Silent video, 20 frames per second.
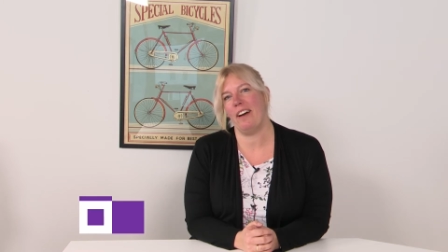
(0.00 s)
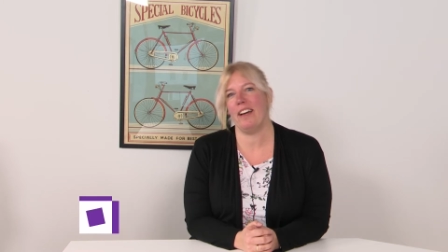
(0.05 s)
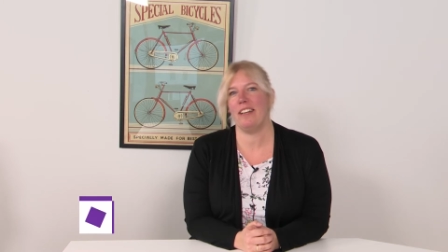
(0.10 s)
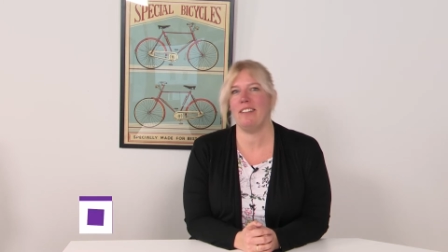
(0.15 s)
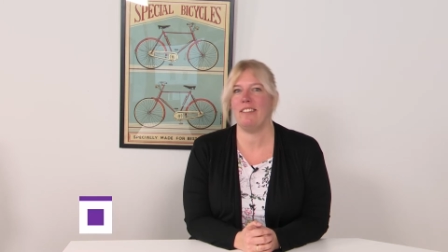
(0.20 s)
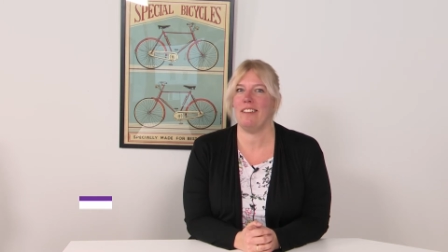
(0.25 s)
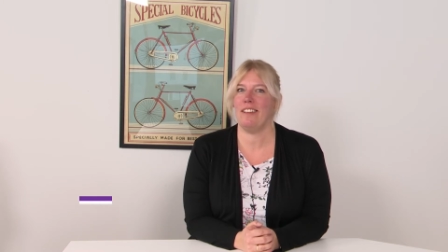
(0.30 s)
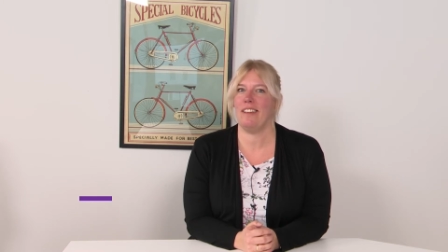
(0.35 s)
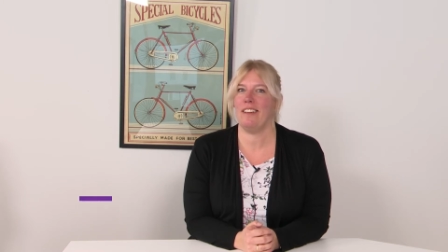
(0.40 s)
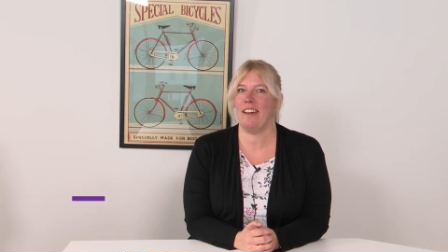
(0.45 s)

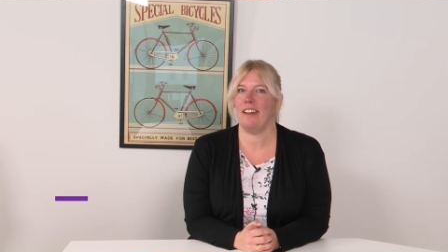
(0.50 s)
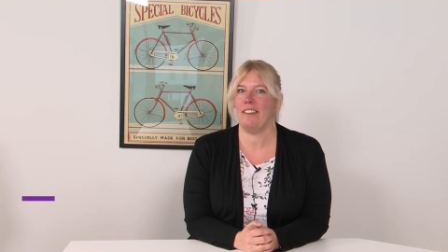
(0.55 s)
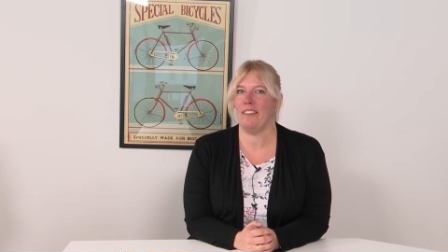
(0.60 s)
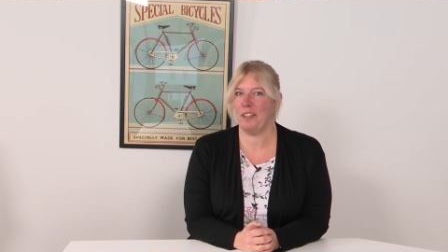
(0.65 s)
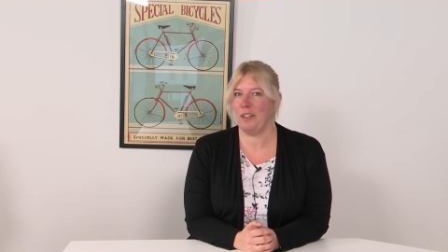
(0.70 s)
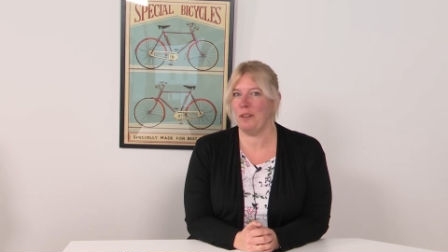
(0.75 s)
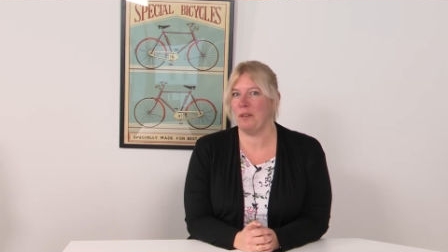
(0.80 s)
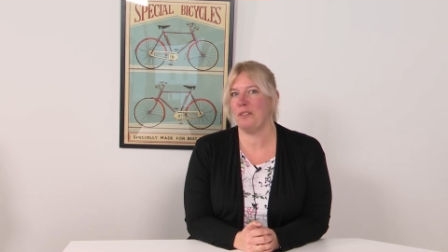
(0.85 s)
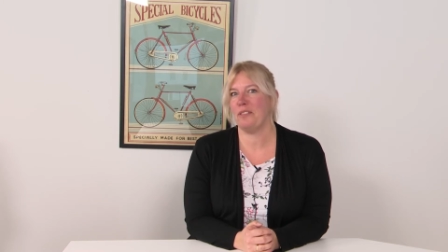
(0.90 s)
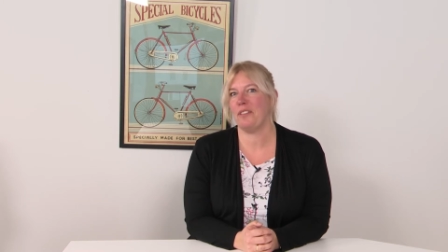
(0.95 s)
IT and
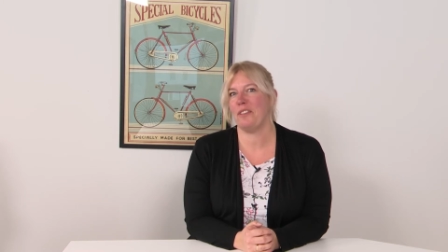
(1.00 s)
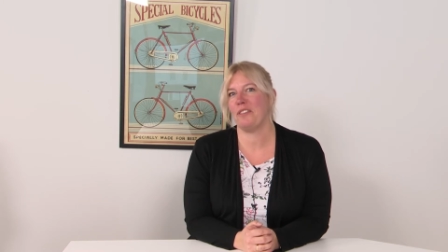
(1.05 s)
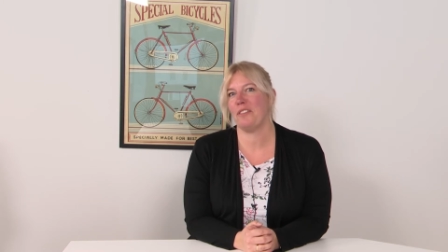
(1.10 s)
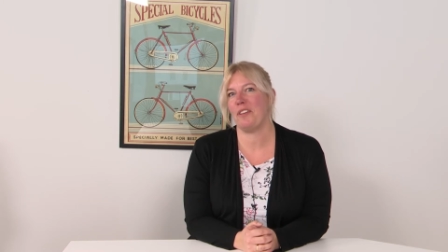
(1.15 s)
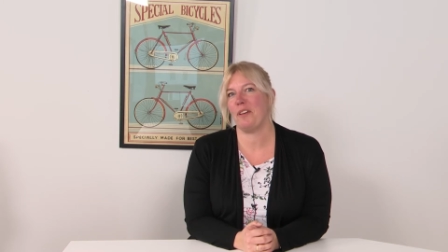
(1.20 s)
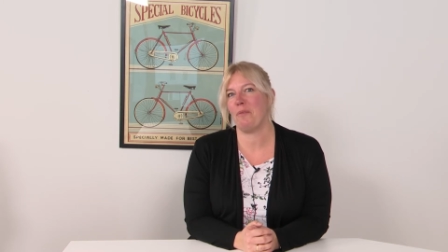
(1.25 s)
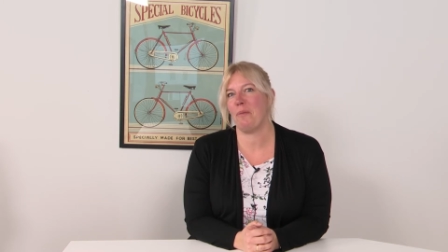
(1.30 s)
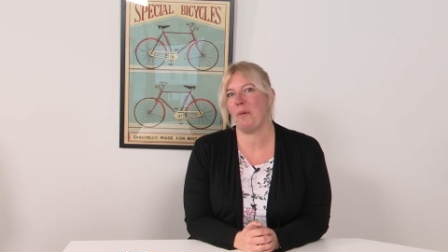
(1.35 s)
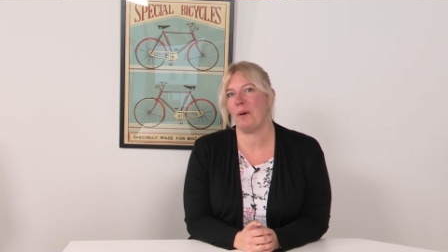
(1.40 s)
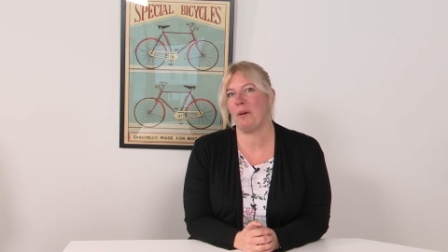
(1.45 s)
the users
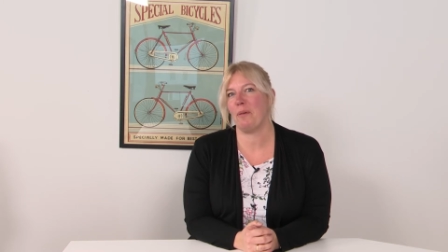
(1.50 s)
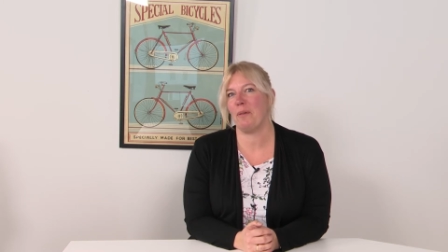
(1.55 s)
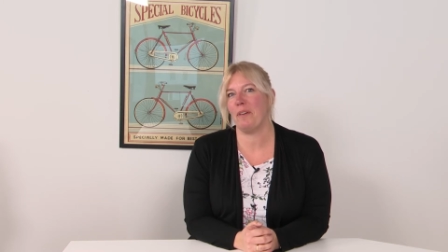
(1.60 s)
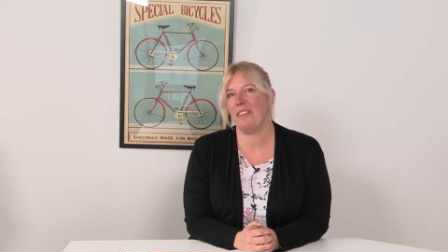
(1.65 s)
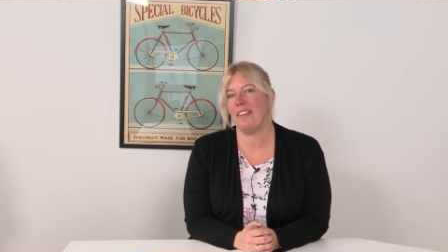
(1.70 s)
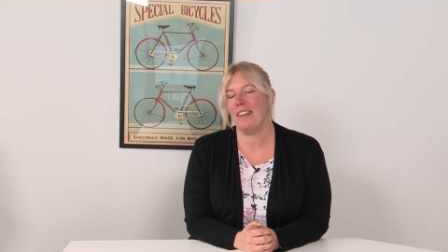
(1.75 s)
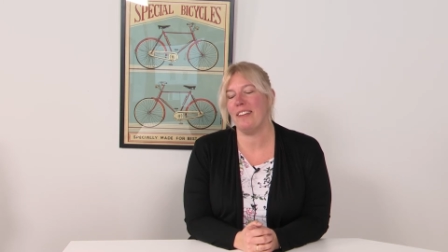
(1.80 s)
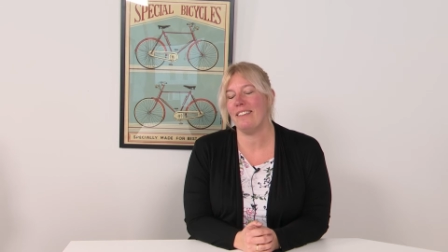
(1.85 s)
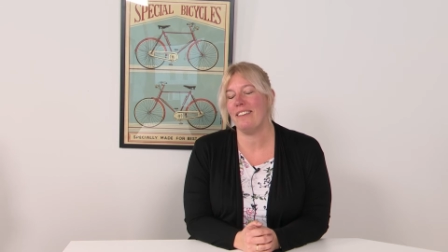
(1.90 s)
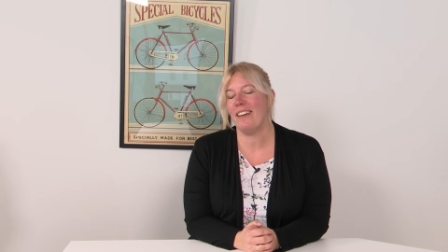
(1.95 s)
that work
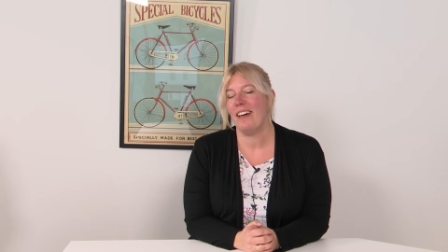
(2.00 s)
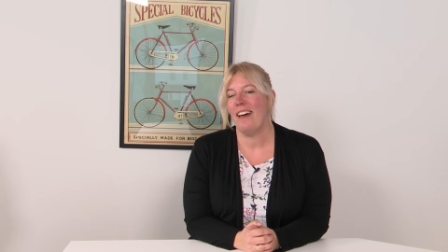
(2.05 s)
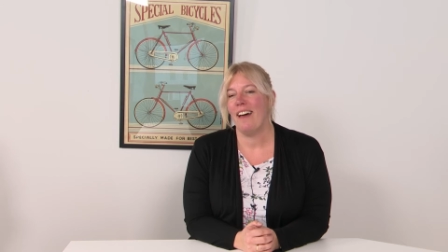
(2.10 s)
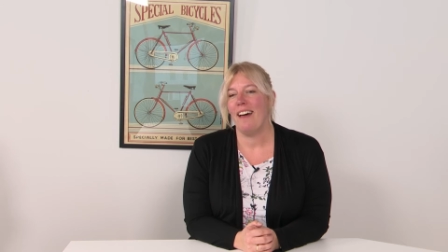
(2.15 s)
with it.